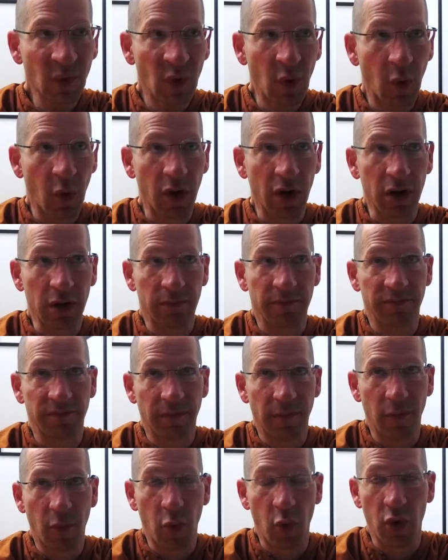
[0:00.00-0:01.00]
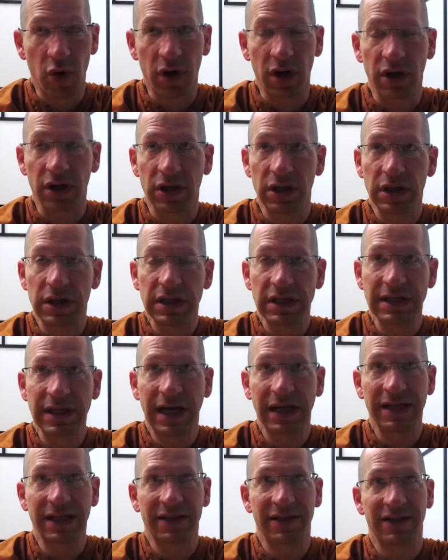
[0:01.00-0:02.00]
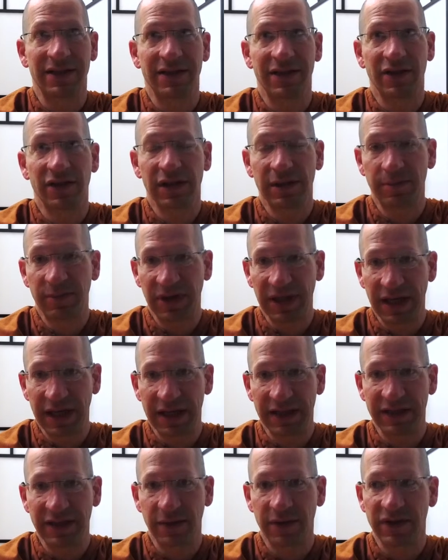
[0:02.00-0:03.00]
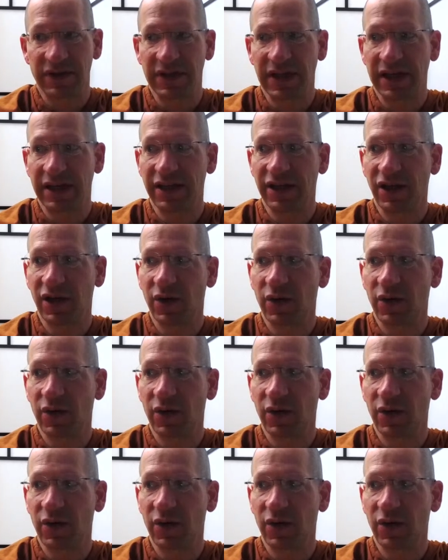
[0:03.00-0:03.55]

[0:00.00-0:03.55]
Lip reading: Or more, not necessarily place, I would say,